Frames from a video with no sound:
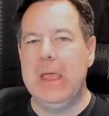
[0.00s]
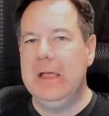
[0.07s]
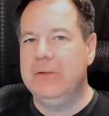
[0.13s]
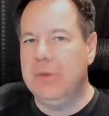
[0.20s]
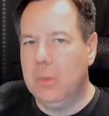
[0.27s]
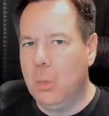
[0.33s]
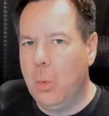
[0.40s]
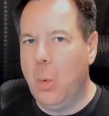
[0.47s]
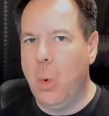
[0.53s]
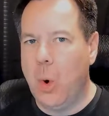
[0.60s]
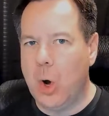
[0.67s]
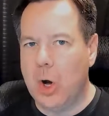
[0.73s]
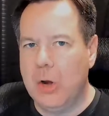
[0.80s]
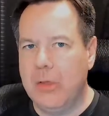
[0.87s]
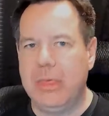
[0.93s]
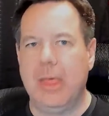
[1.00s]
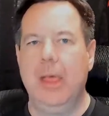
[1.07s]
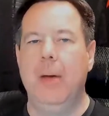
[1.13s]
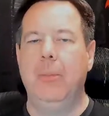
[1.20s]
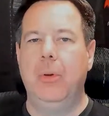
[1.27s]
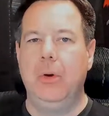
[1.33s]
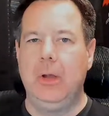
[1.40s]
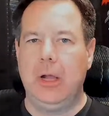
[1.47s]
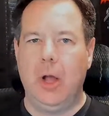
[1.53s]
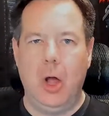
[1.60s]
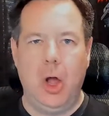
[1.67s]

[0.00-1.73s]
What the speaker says: Is it worth putting